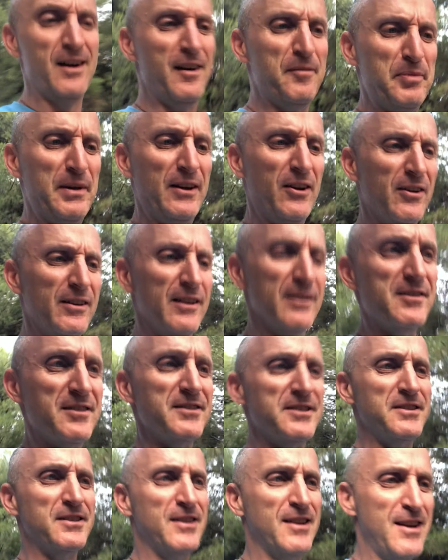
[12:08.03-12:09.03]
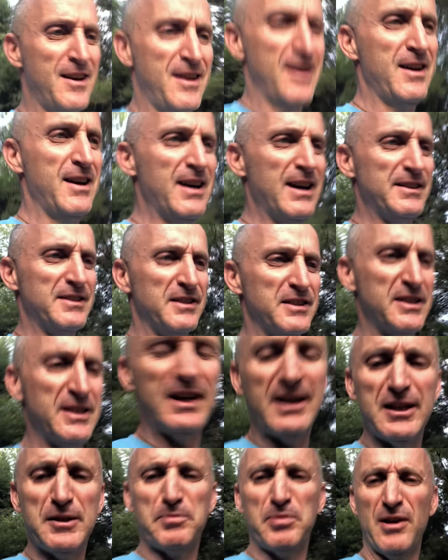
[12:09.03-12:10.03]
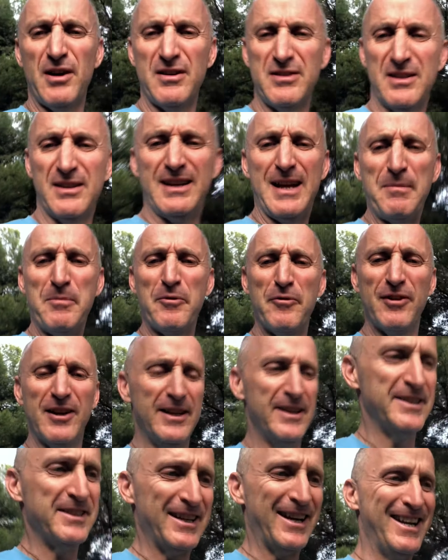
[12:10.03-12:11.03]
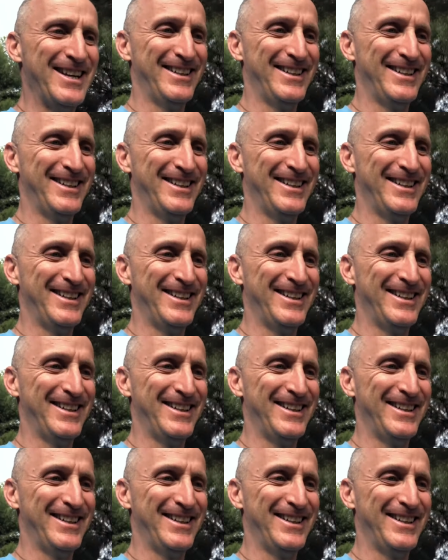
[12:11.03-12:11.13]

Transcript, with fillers: I've been honoured as as the silliest person in Amaraliza.